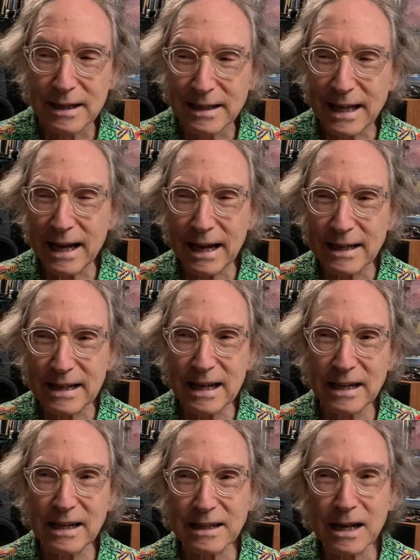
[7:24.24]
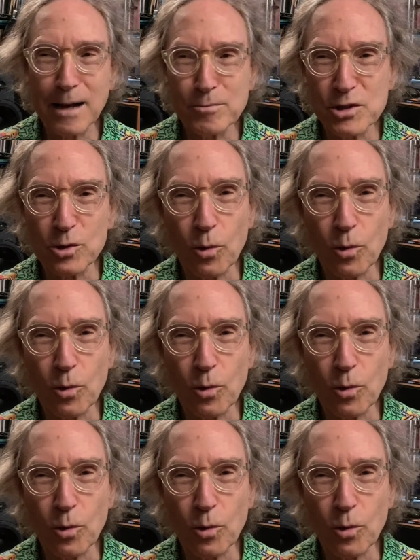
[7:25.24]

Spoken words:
yeah, it comes in